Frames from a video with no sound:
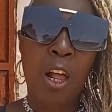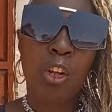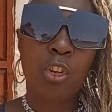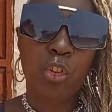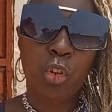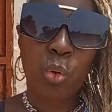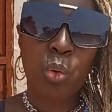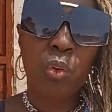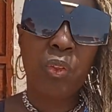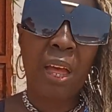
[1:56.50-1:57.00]

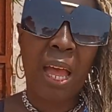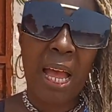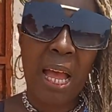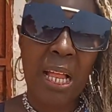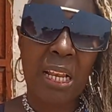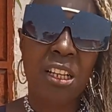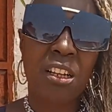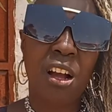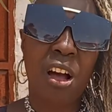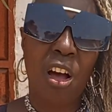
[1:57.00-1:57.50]
to the
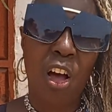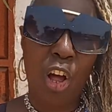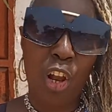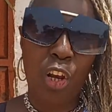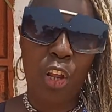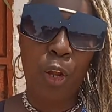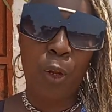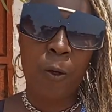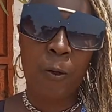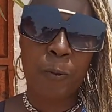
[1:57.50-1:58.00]

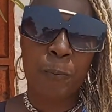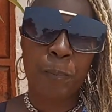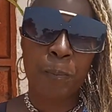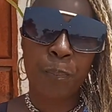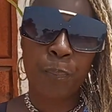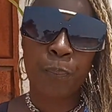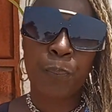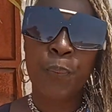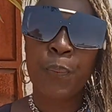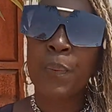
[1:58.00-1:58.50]
alcalde.
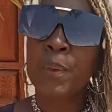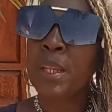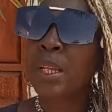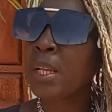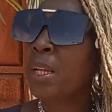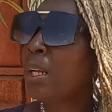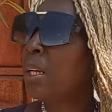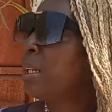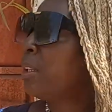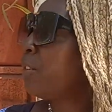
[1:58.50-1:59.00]

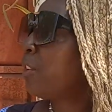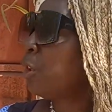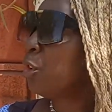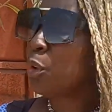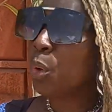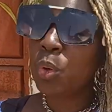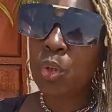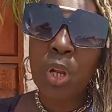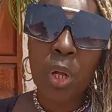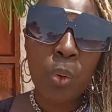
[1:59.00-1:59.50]
So
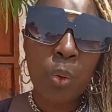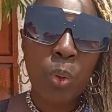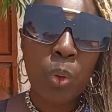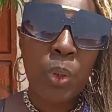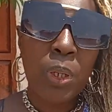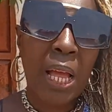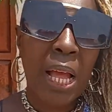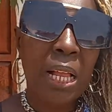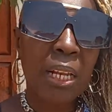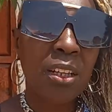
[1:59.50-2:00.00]
your
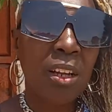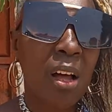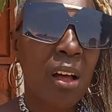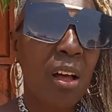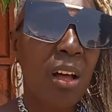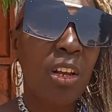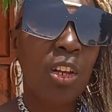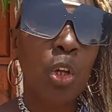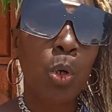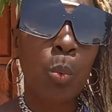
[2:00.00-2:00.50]
local
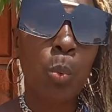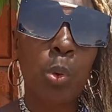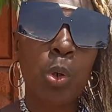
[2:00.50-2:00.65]
alcalde